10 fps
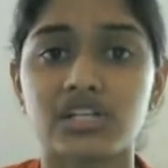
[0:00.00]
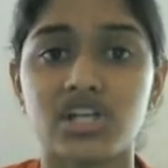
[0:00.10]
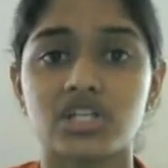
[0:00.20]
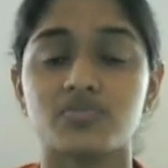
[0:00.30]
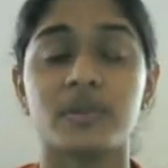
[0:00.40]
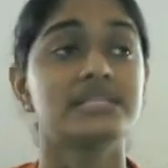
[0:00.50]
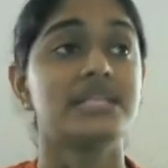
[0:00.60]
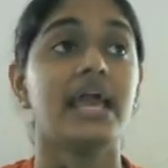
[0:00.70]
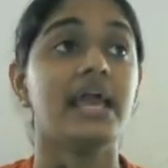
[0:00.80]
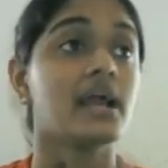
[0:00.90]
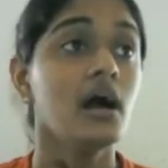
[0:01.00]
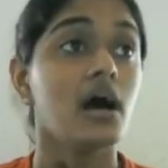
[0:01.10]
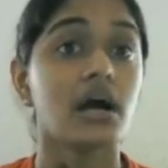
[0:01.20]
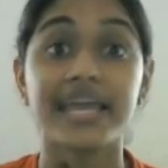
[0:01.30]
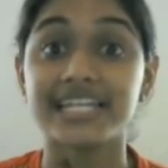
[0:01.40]
judgments like
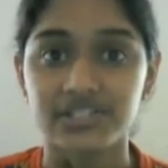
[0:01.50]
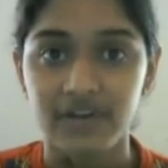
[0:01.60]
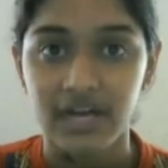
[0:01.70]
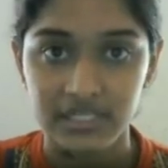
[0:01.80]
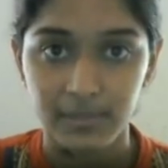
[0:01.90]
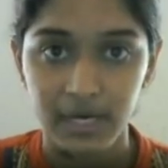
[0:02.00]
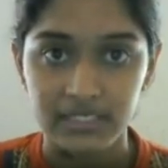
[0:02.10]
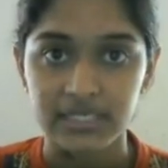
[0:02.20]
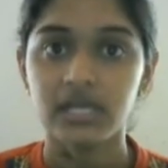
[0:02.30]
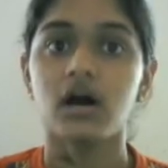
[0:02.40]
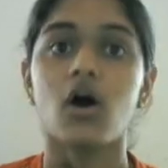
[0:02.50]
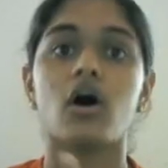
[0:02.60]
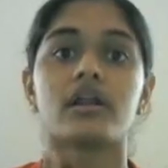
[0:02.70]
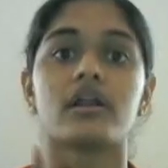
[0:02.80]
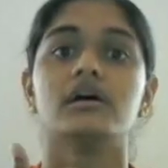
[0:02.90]
Keshavananda Bharati,
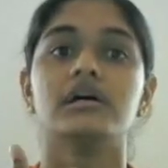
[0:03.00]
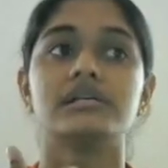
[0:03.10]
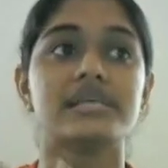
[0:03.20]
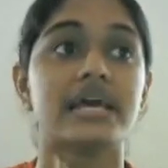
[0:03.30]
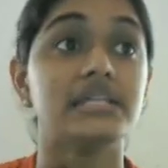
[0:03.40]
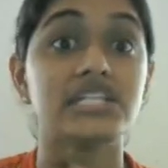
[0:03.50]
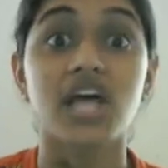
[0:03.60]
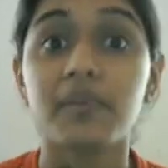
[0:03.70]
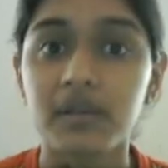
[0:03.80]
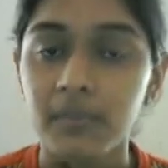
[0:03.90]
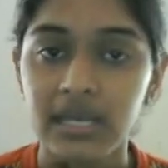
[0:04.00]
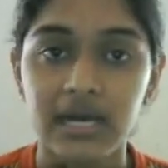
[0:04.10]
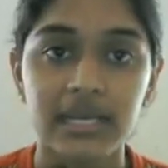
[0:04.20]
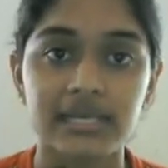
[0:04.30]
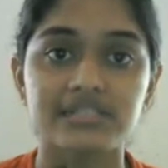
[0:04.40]
or say the
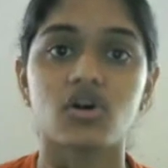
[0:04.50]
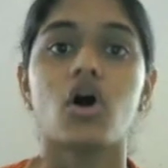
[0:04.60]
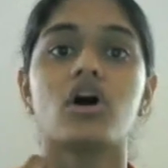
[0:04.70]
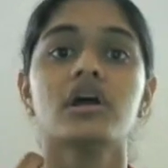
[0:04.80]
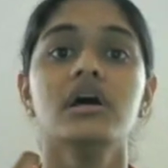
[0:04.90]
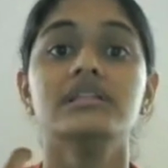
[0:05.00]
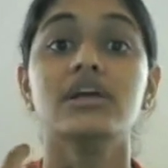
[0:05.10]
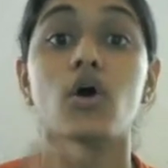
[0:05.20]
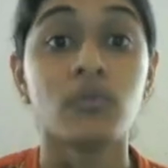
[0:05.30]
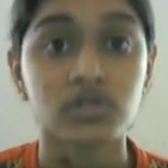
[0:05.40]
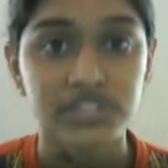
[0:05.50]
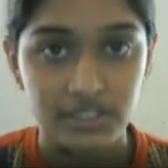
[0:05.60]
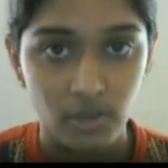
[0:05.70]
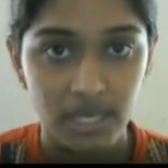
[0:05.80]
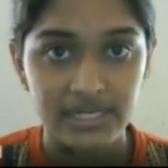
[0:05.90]
Shabarimala case, or the
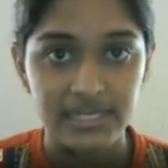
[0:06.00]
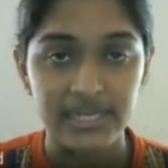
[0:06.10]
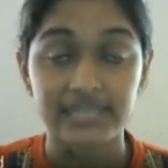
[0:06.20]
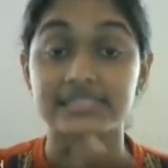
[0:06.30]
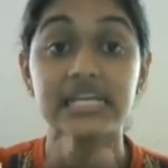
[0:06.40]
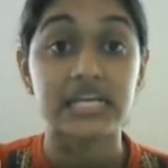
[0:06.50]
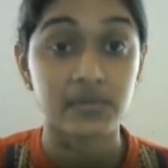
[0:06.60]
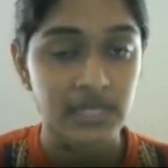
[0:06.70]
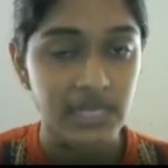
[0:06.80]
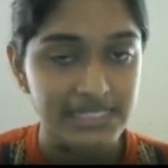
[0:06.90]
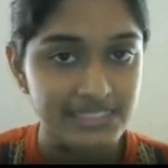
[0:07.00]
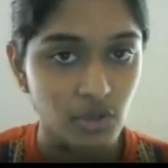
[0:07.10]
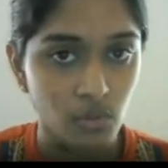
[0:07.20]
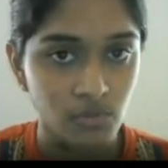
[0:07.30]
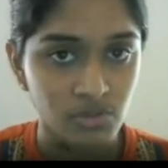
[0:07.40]
homosexuality case, decriminalizing the
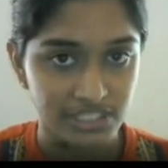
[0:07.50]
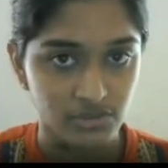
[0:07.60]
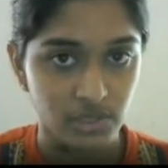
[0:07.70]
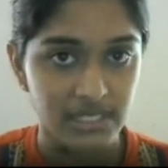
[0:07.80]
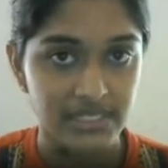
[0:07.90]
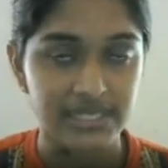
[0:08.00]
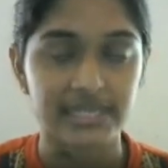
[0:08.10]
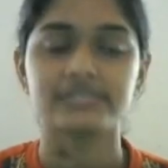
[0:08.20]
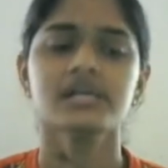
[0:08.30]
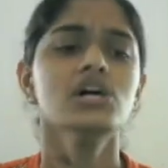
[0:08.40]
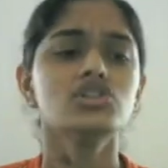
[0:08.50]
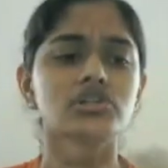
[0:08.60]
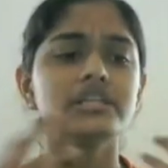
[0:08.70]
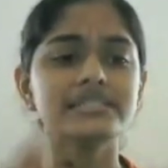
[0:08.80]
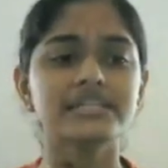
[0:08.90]
homosexuality case. So
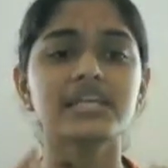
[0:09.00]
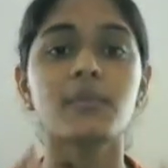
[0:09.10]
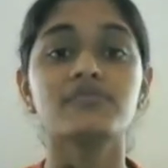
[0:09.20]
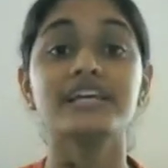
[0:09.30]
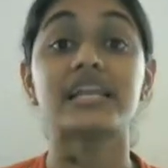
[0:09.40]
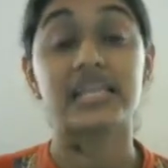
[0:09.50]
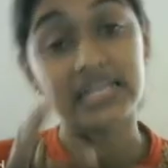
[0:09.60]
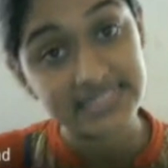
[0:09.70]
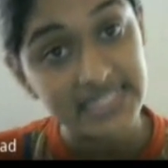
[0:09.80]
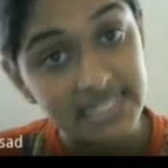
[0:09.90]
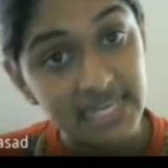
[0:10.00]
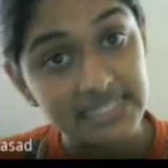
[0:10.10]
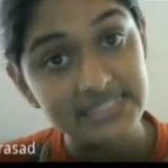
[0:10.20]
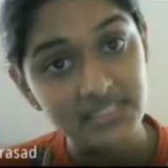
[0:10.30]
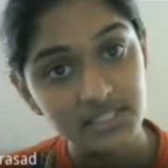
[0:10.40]
these are some of the recent
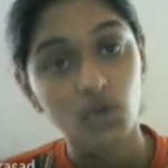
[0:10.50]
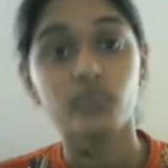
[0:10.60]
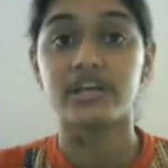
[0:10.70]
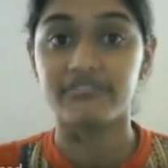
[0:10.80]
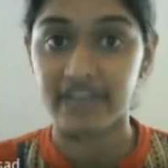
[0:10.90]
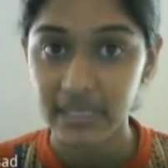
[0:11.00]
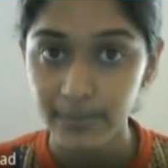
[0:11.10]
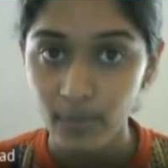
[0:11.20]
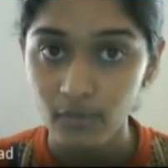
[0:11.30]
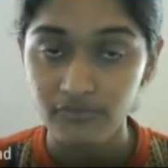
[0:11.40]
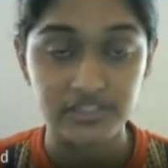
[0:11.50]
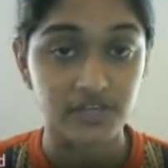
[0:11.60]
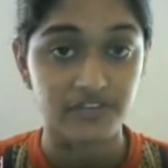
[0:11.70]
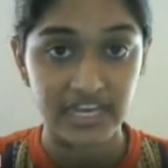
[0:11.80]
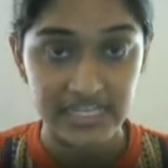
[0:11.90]
cases which are
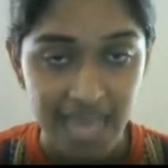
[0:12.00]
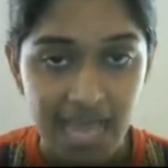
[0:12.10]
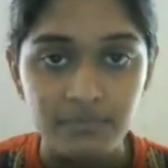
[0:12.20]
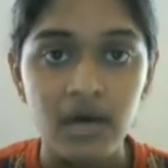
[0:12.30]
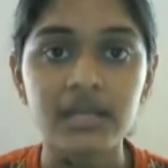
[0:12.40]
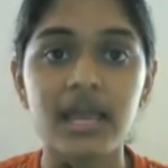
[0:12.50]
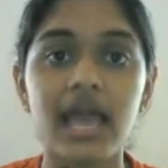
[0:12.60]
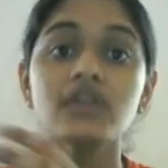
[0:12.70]
very landmark, and